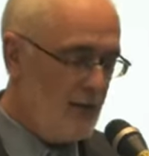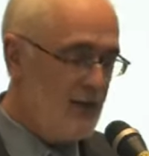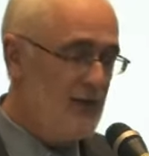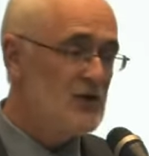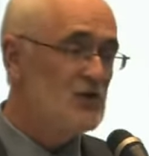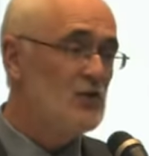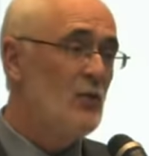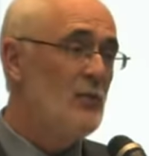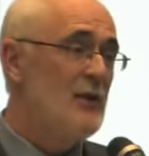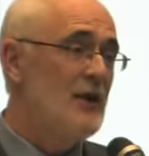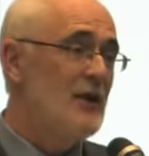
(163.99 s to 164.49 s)

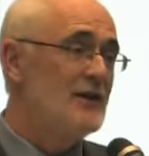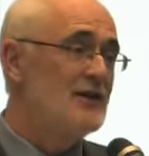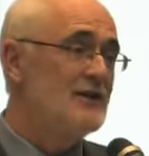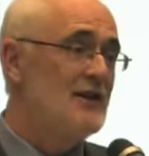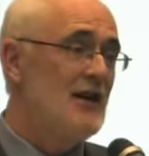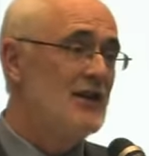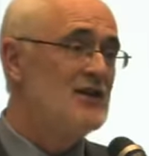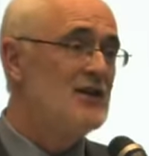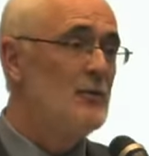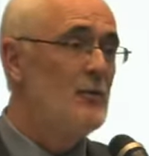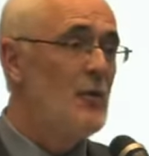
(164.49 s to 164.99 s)
This will be
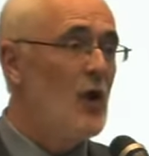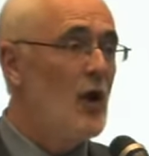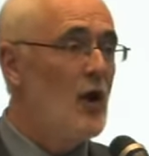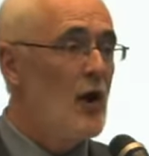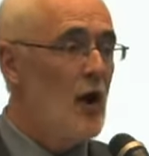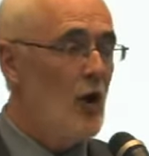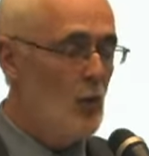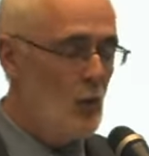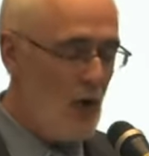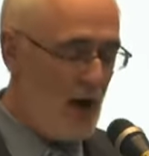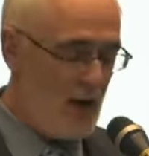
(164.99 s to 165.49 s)
accessible on
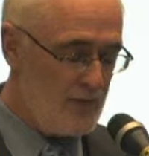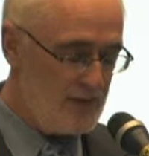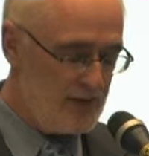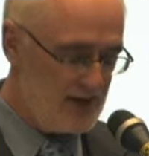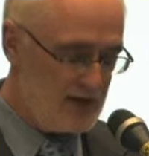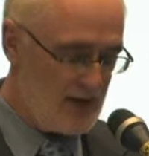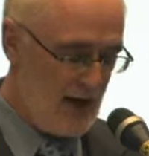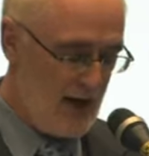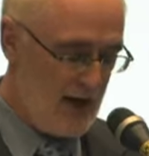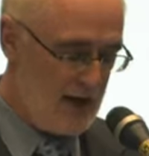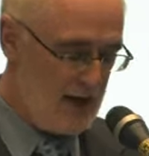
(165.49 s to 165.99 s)
our
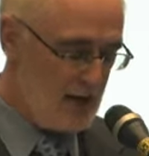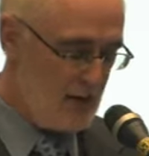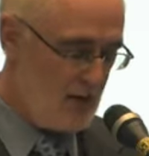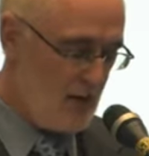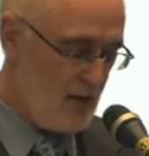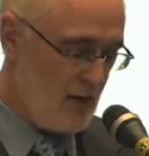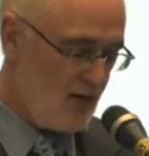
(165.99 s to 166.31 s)
website